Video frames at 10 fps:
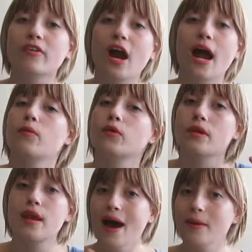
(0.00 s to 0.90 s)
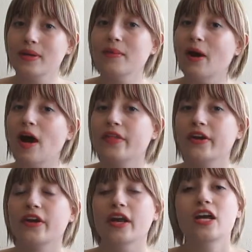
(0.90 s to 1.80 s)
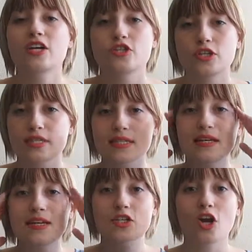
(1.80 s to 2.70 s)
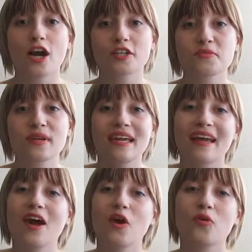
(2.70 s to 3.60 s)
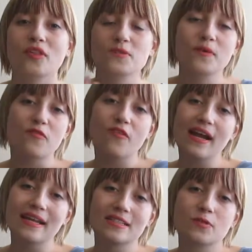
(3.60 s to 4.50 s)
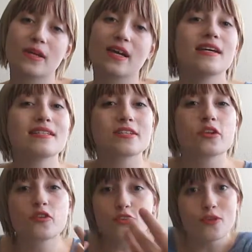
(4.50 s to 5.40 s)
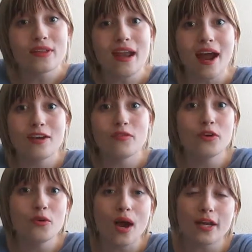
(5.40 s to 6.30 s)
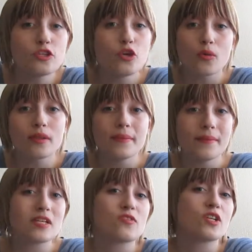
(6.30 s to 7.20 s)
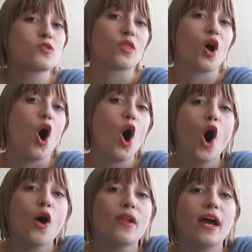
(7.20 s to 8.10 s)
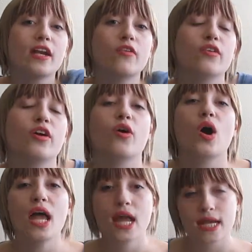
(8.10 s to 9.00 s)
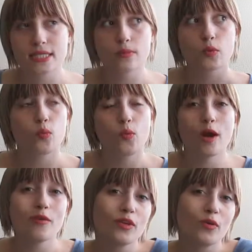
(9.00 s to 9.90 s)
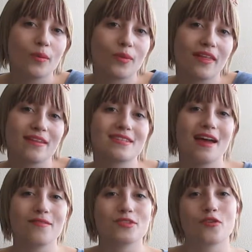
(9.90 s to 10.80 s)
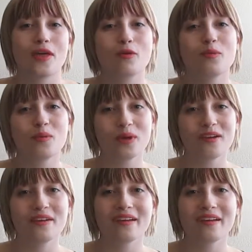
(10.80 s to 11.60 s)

I will not be bothered. Just talk to me. Let's be friends because, there's only 9 of you. I could totally be best friends with all 9 of you, except 1 of you are Playlist Live, so that would be weird.